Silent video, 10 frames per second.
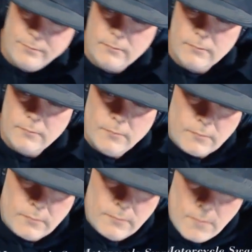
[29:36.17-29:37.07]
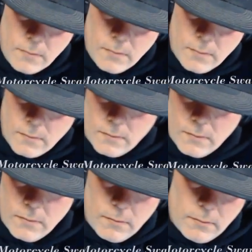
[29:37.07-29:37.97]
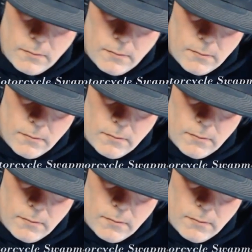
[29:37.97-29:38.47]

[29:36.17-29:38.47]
[no speech]